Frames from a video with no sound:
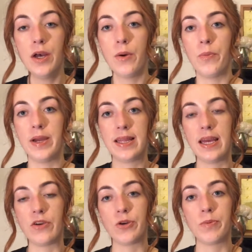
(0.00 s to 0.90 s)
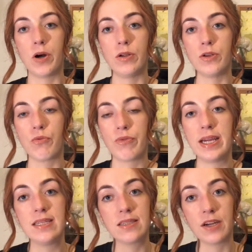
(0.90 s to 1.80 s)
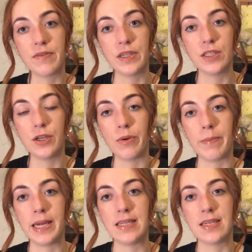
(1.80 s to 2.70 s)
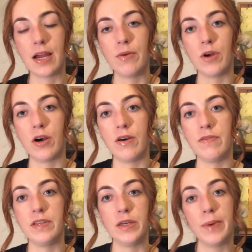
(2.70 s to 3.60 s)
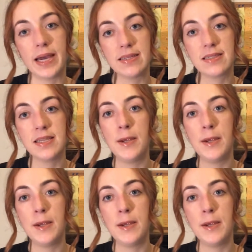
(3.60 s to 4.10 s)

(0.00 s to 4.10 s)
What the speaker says: with a group called Race Service, who are based out of the US.